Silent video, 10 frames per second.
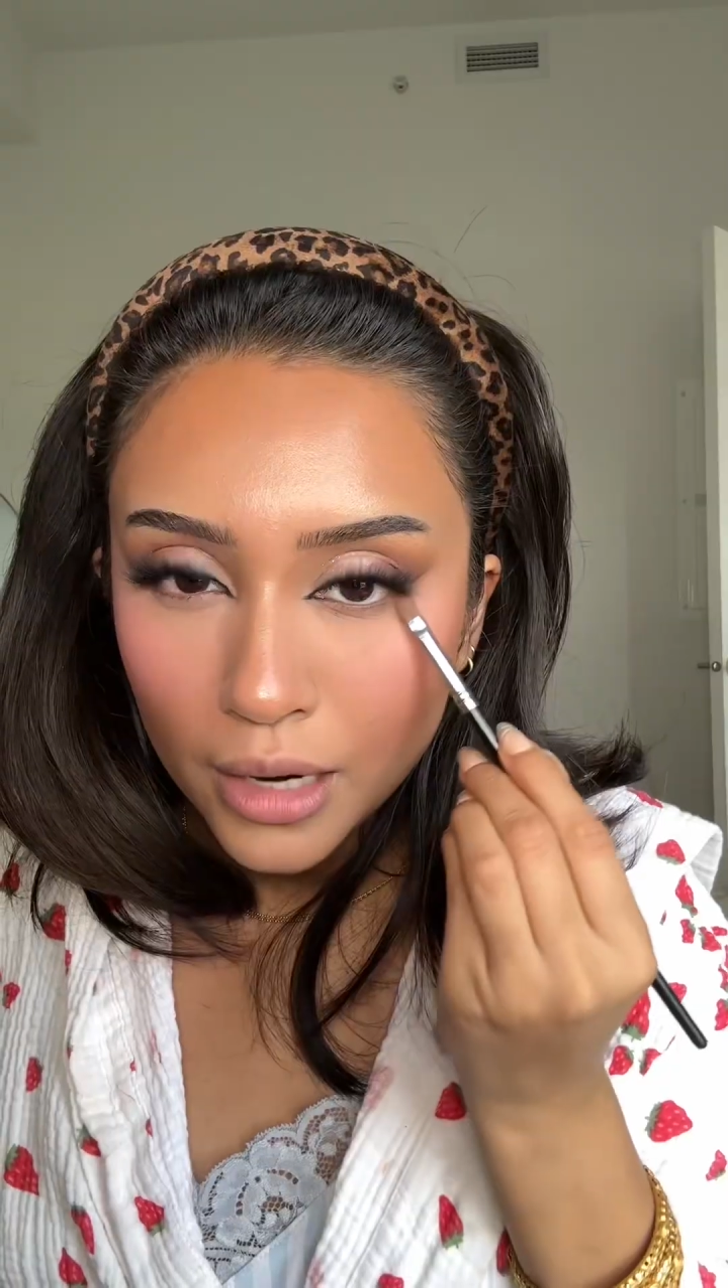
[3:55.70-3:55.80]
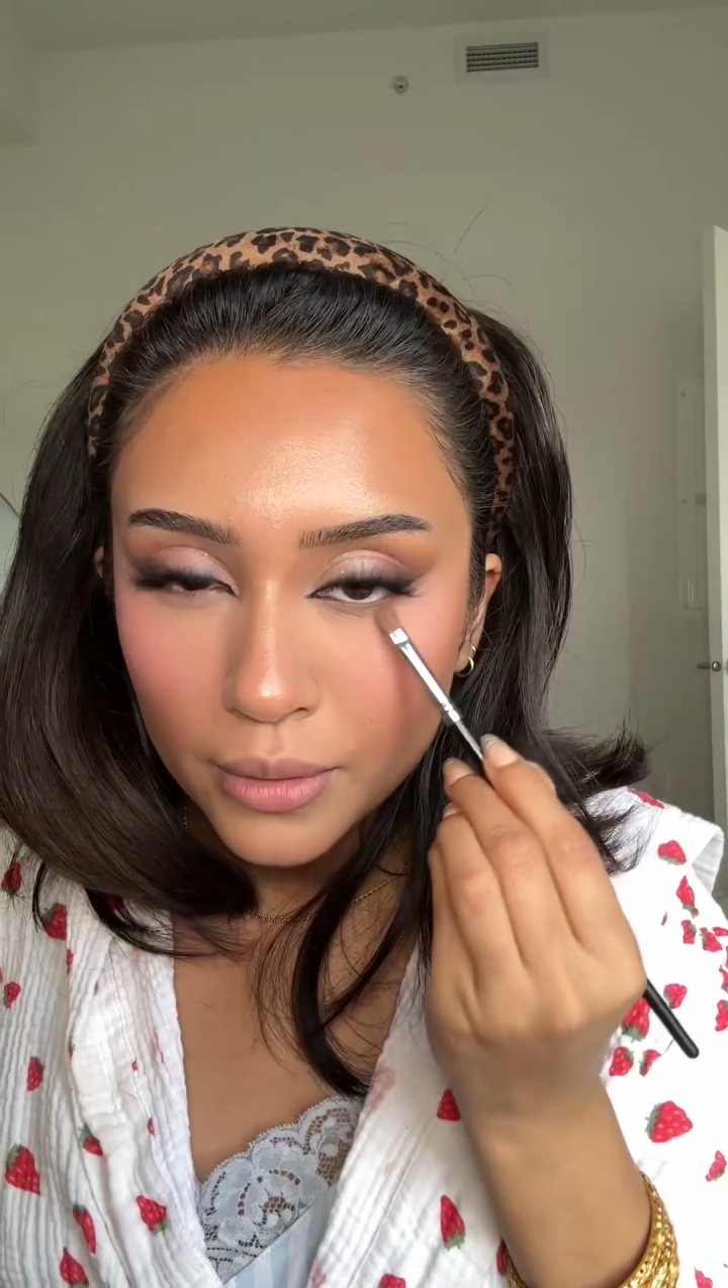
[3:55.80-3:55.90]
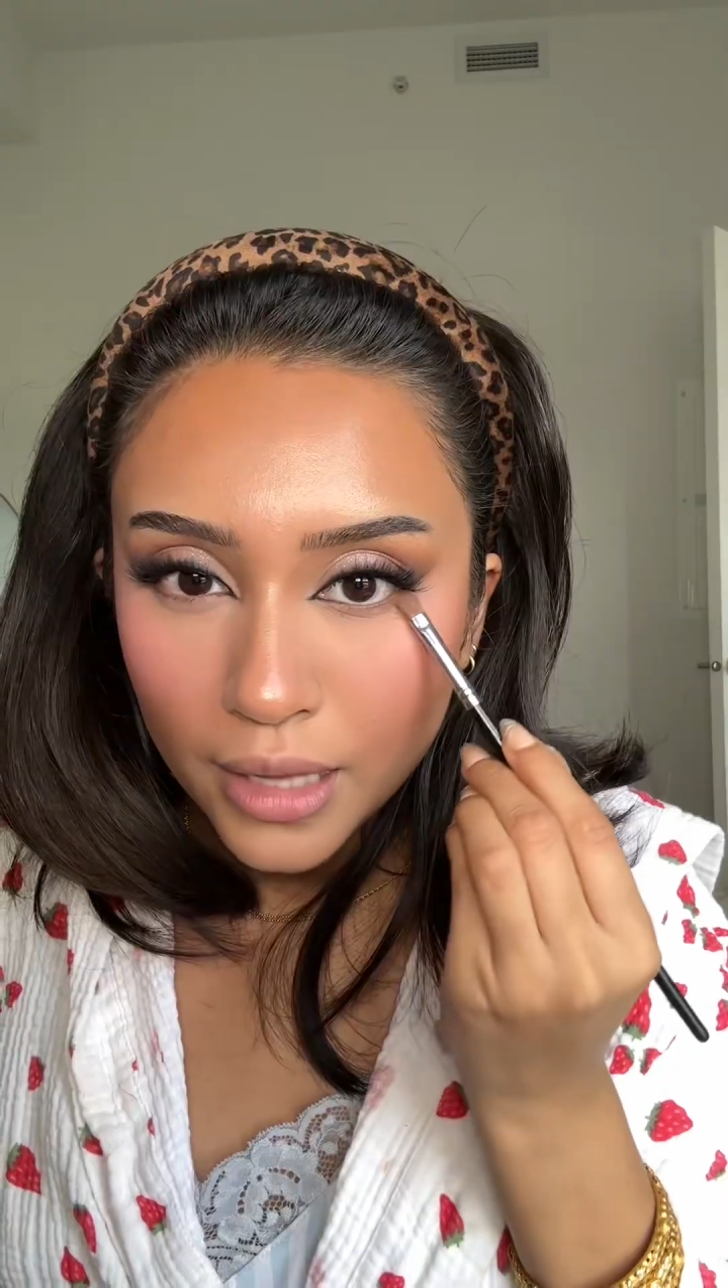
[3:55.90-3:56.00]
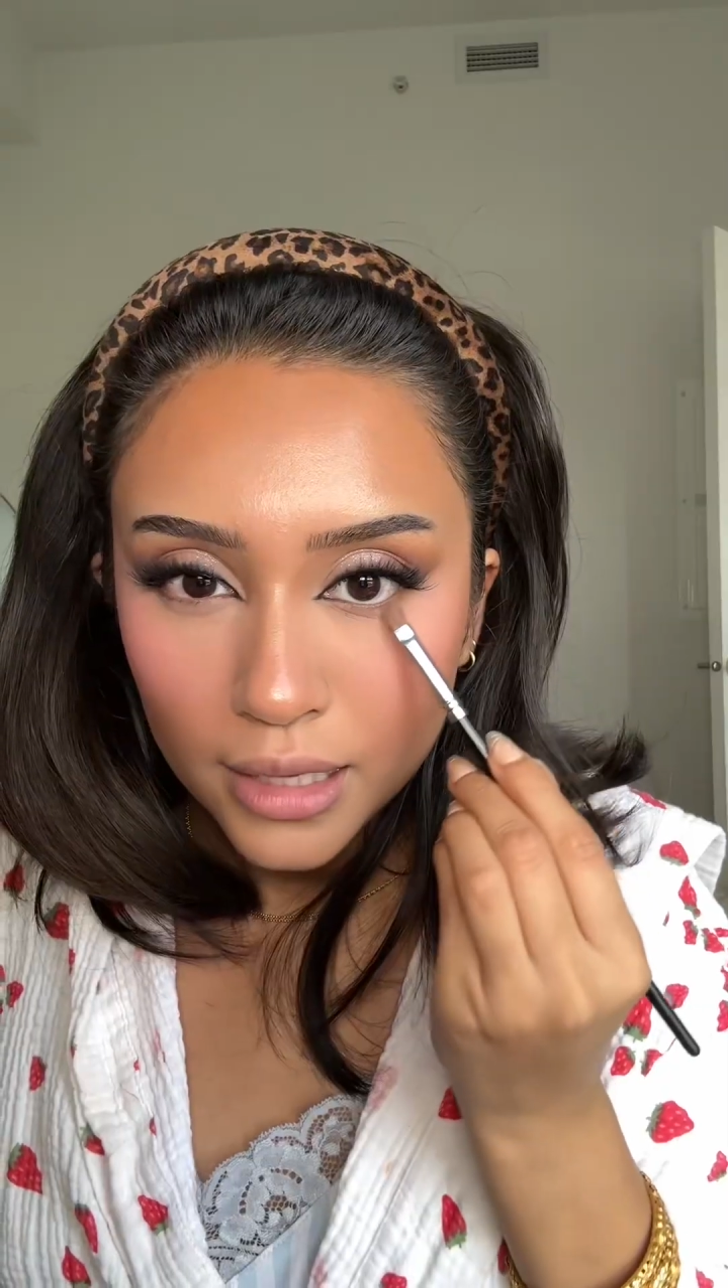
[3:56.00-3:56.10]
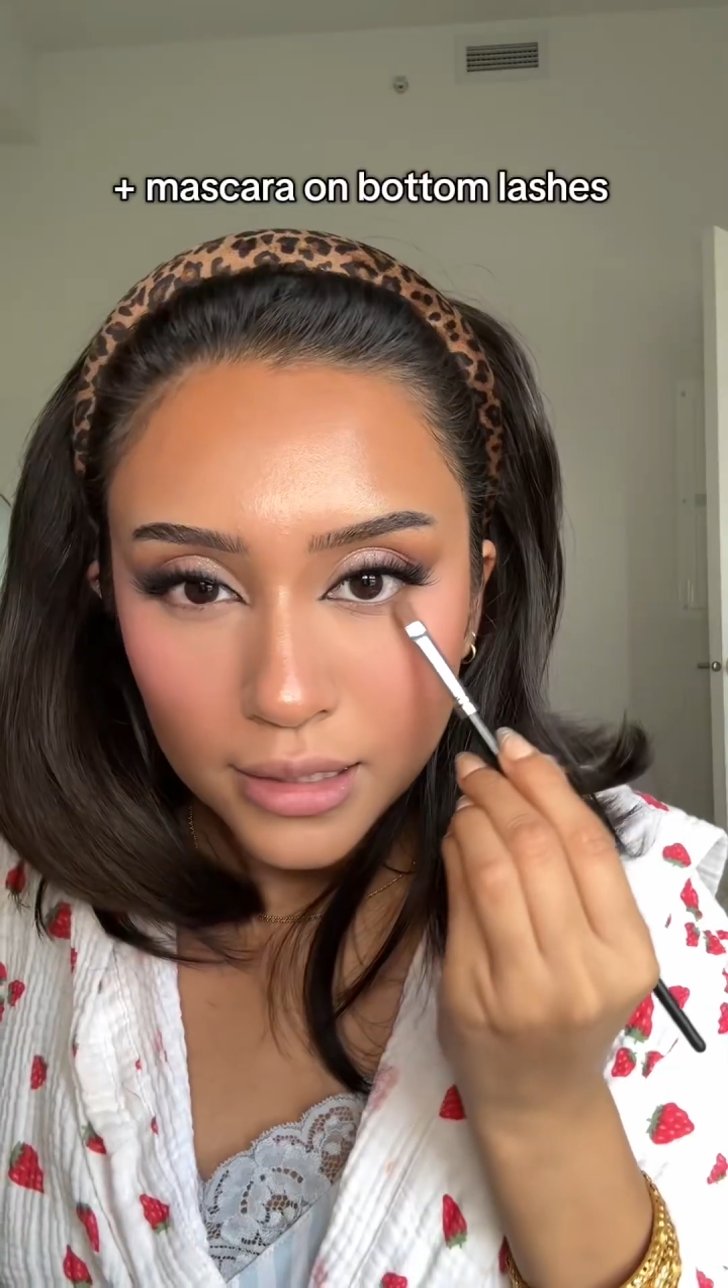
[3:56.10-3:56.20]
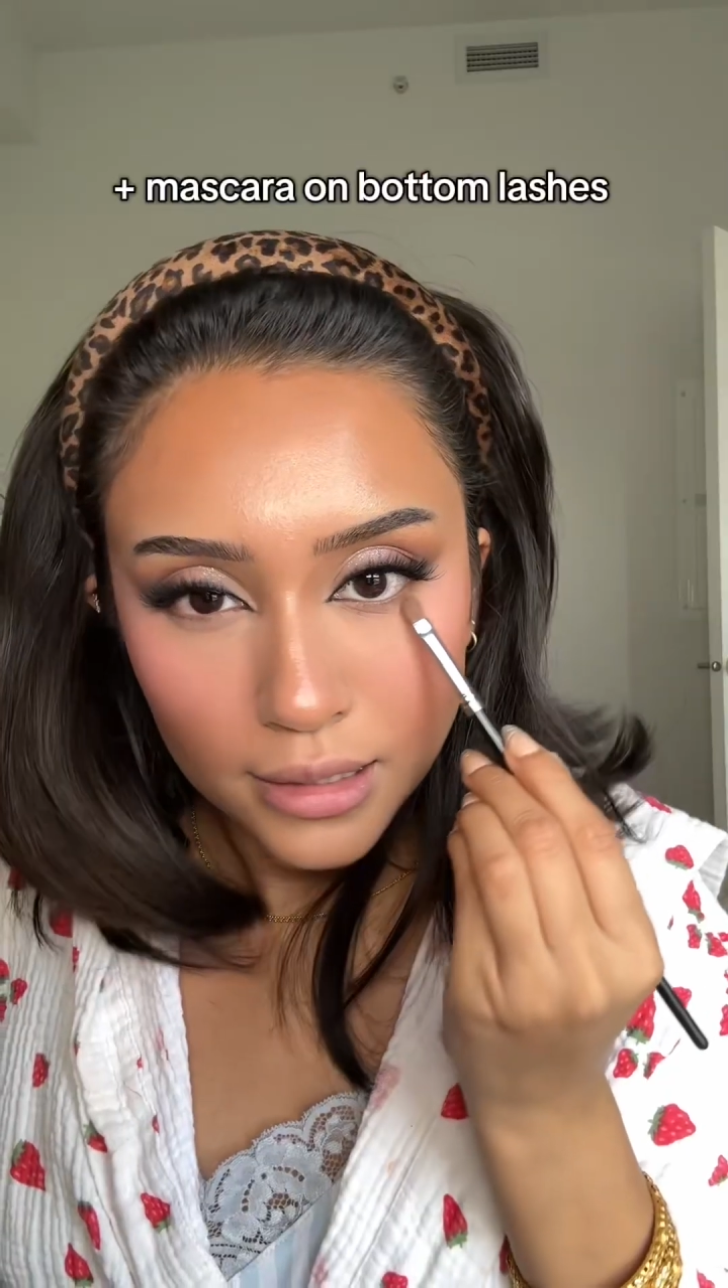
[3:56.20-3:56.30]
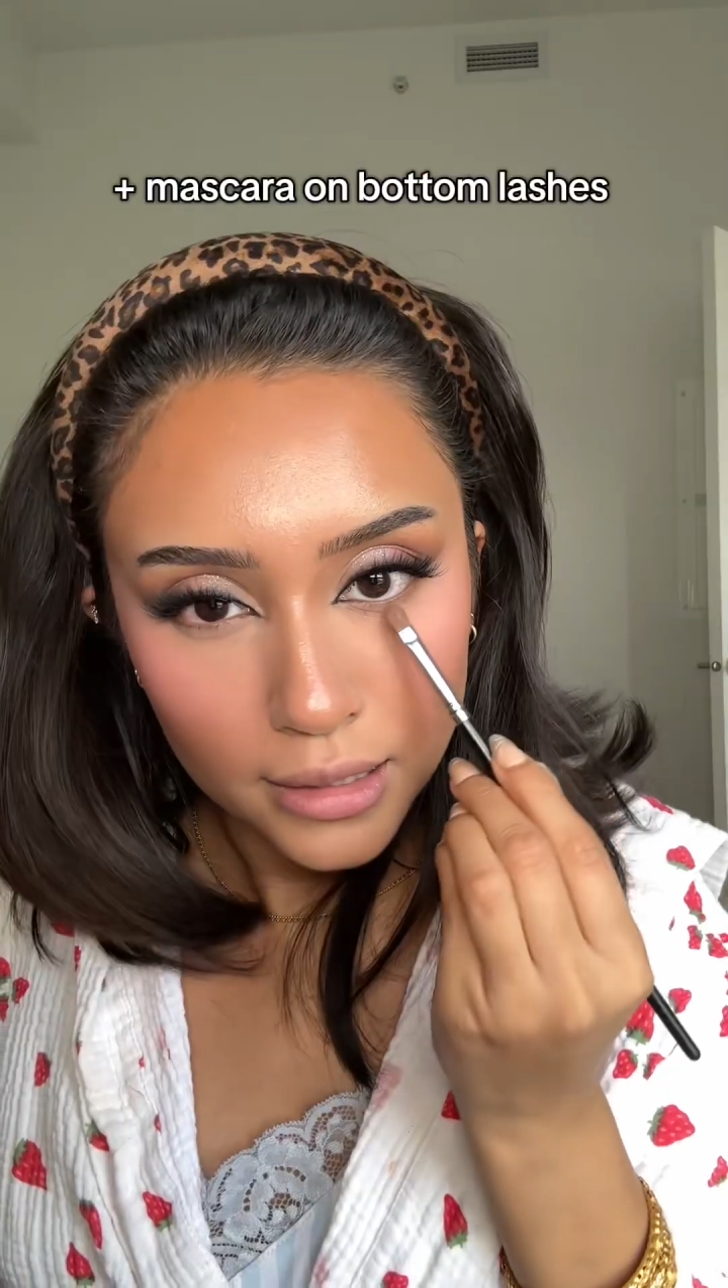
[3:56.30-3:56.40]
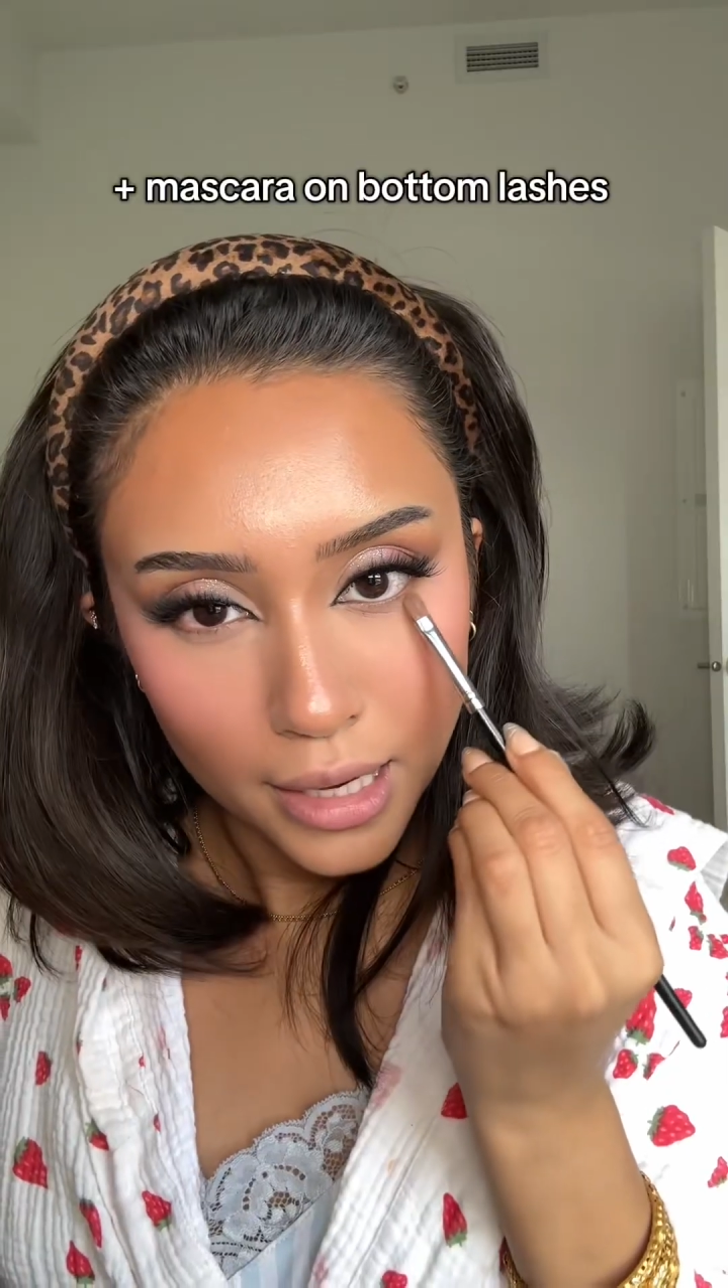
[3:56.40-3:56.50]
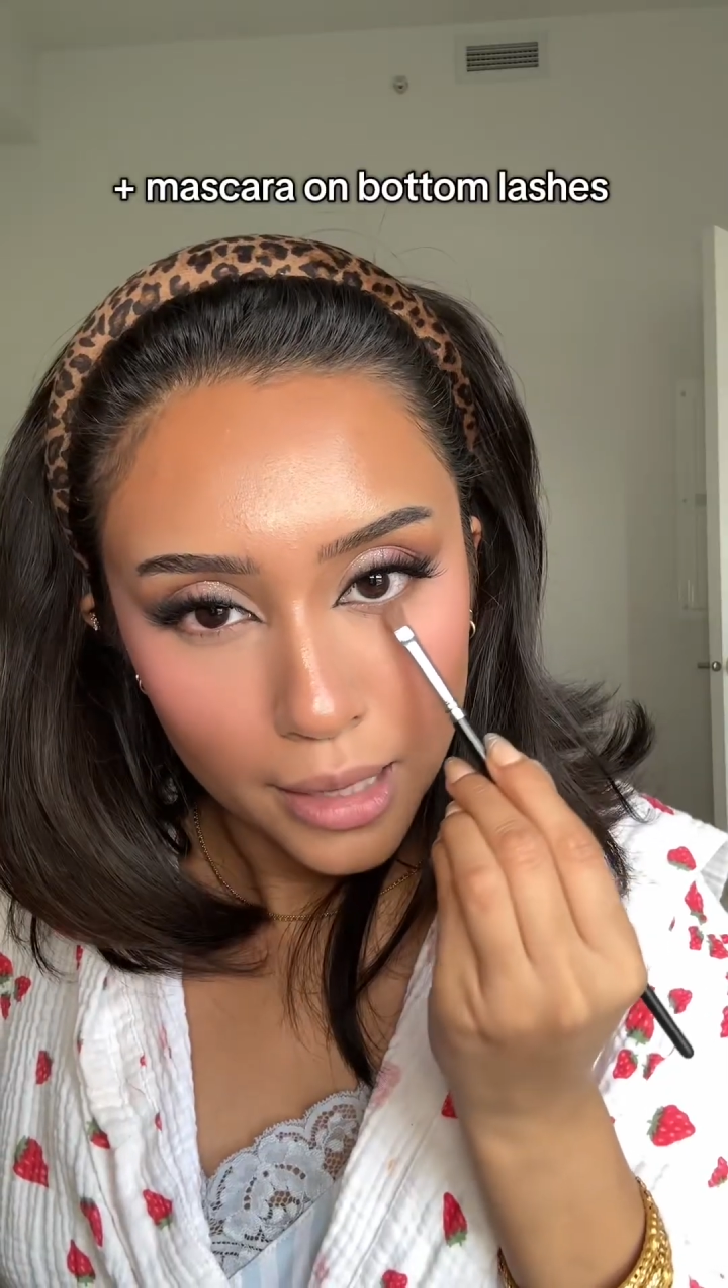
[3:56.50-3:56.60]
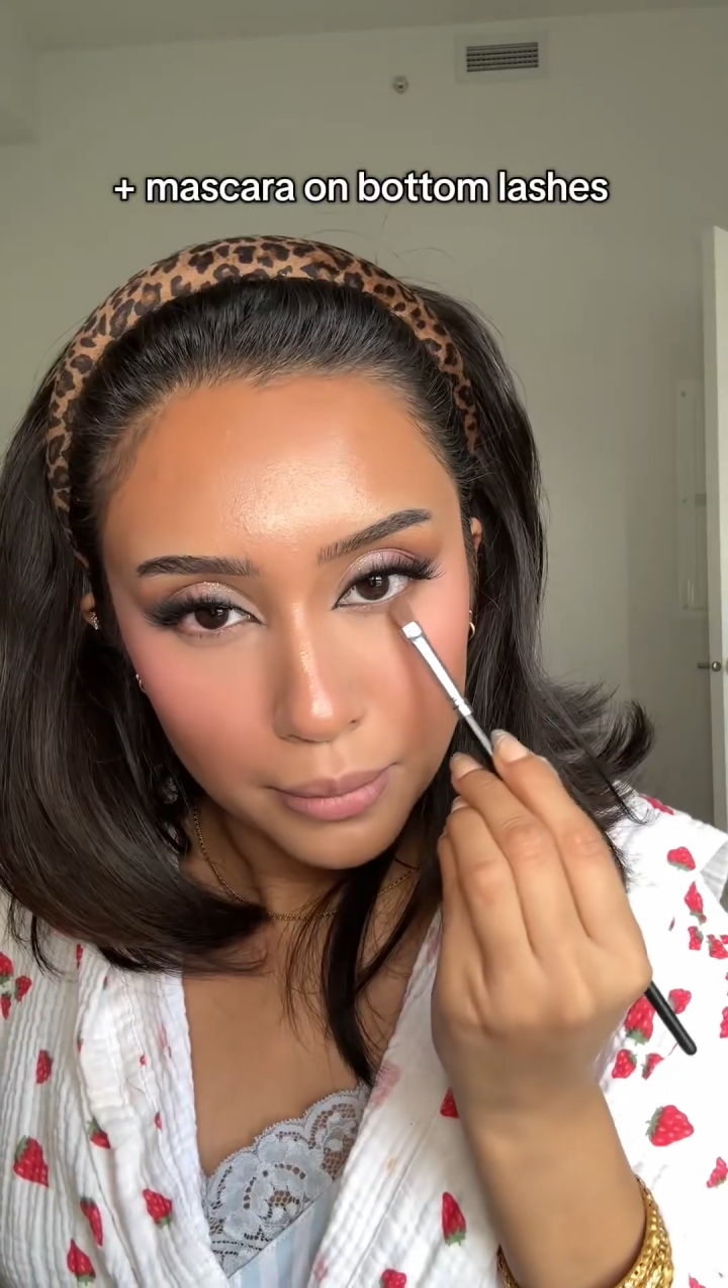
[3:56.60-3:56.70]
with that
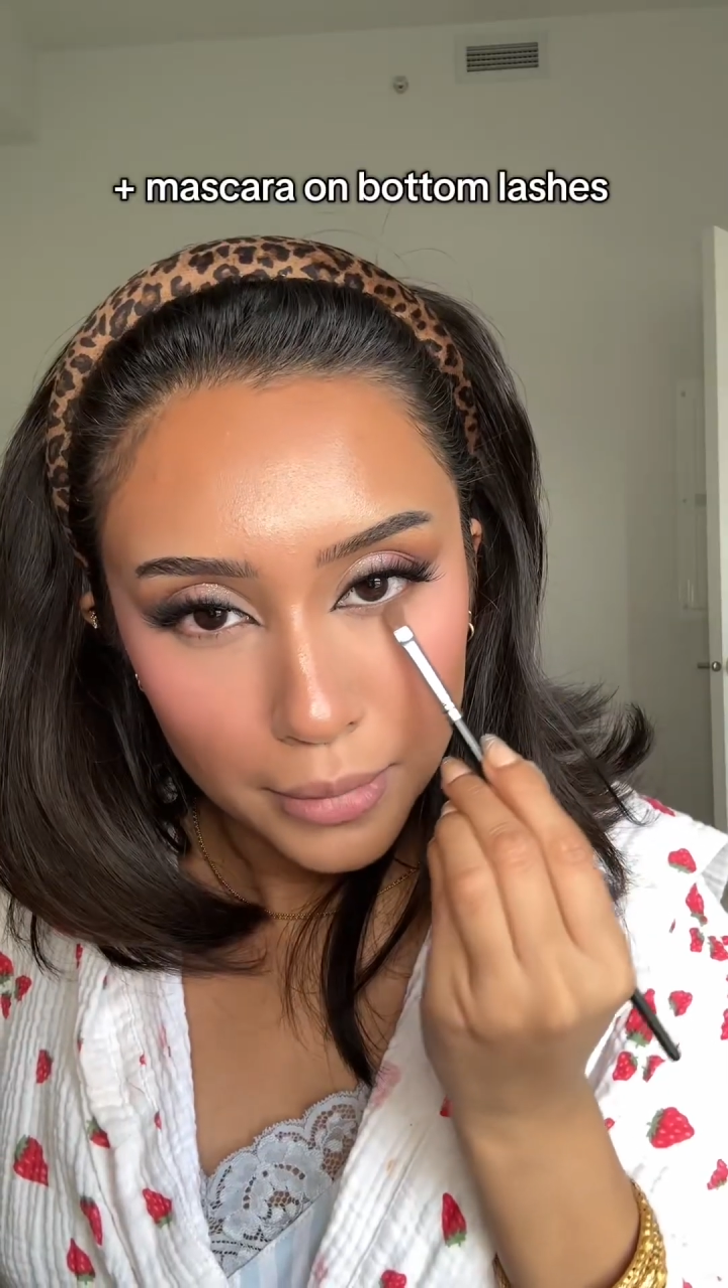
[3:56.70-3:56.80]
same